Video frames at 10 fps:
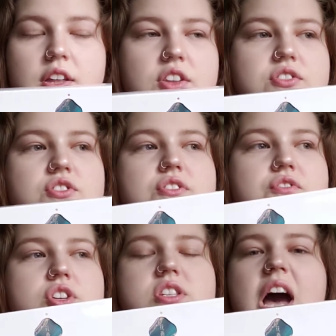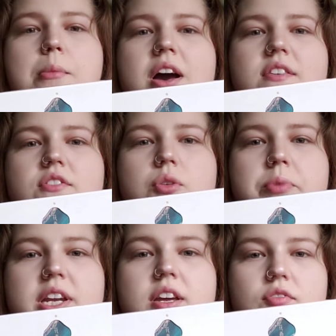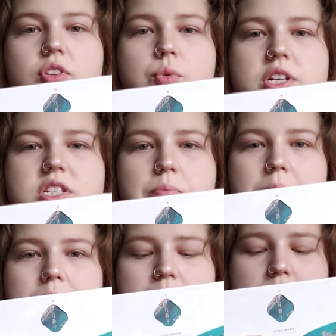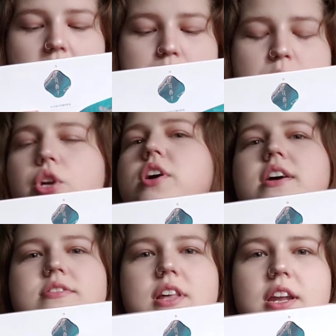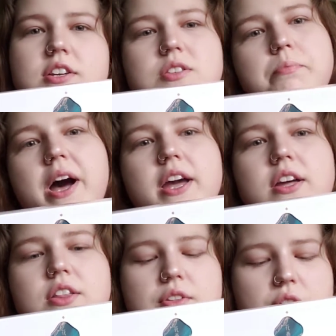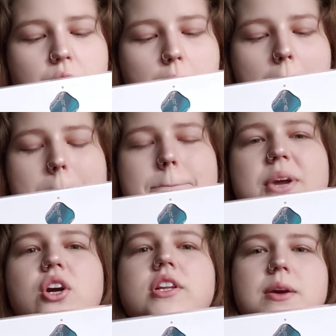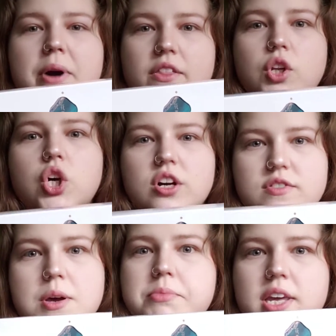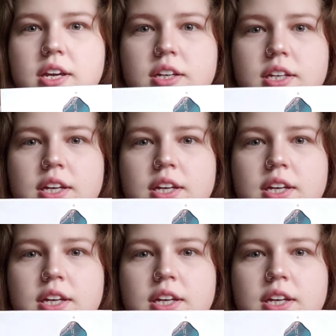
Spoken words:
This is the first time I've ever been influenced by pure aesthetics, purely by the look of something.